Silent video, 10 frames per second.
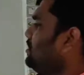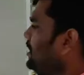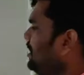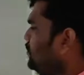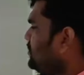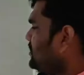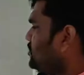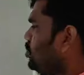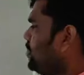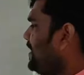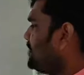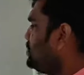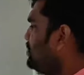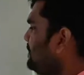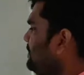It was the shop
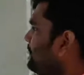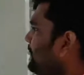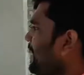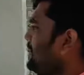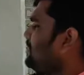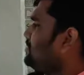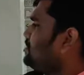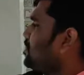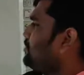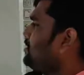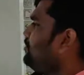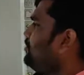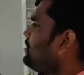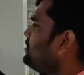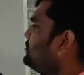actually, and it's normally
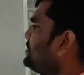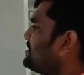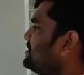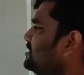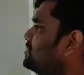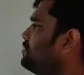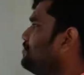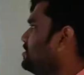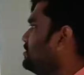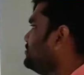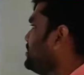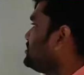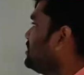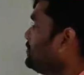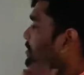written Jessler
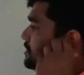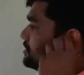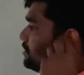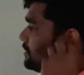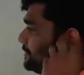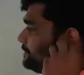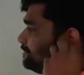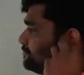Brothers. Okay.